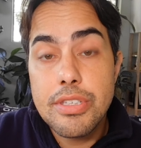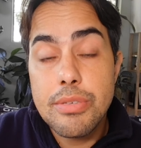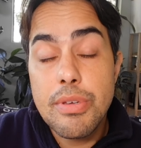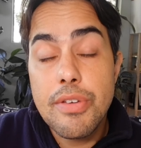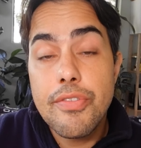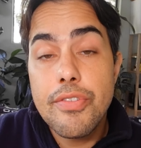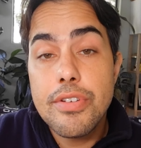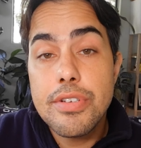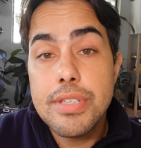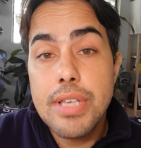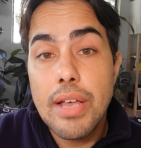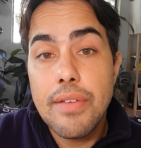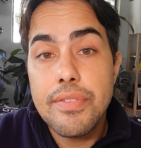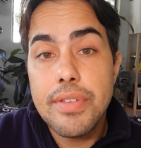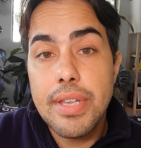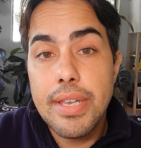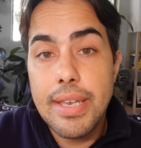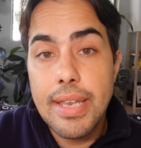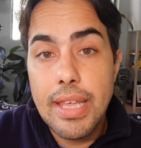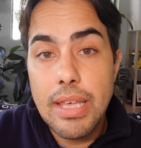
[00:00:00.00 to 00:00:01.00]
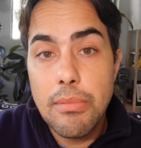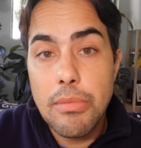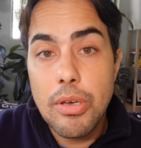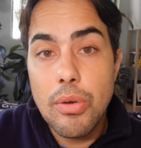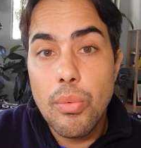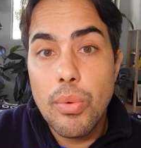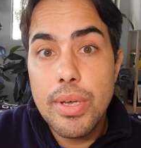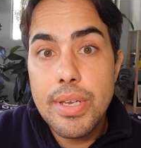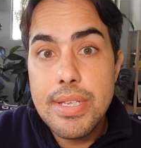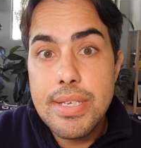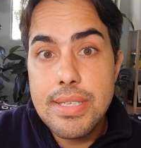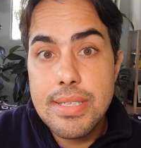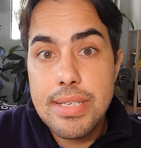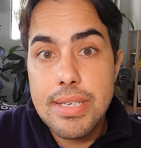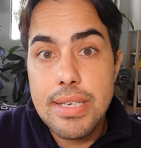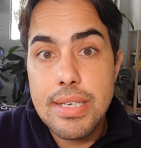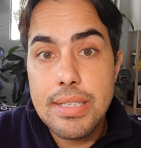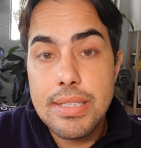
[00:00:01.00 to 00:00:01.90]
We first have to name it. What is it?